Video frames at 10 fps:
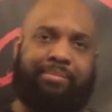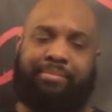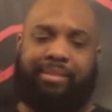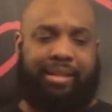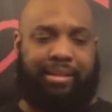
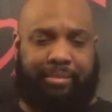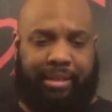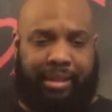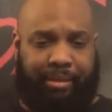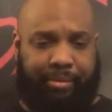yeah.
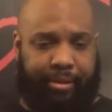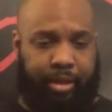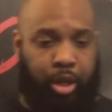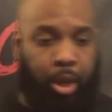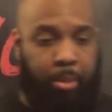Anyway,
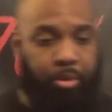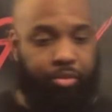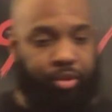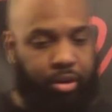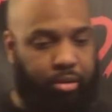
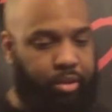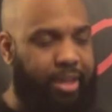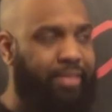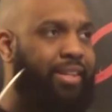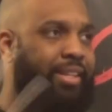moving on.
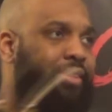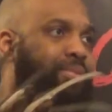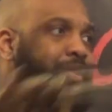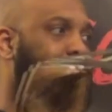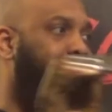Now this
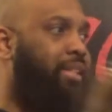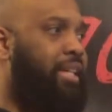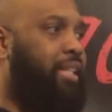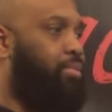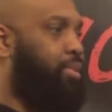
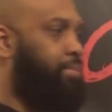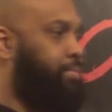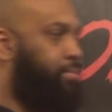next one,